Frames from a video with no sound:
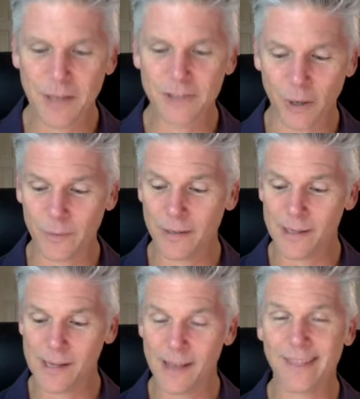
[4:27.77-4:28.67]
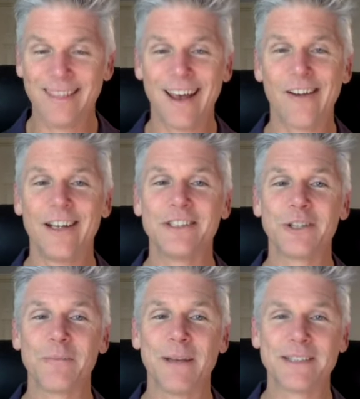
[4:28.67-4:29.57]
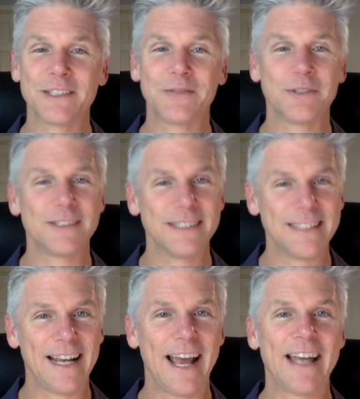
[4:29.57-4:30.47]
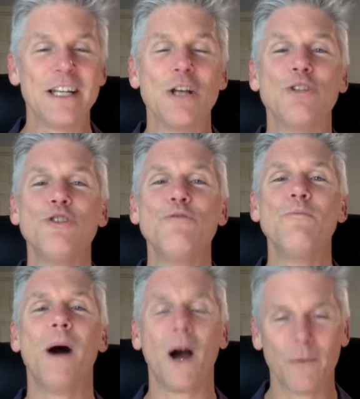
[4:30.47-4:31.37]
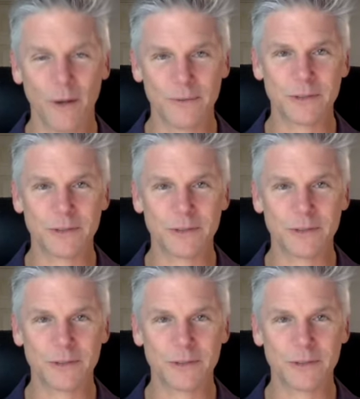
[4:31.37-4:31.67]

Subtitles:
So there is your message for today and tomorrow.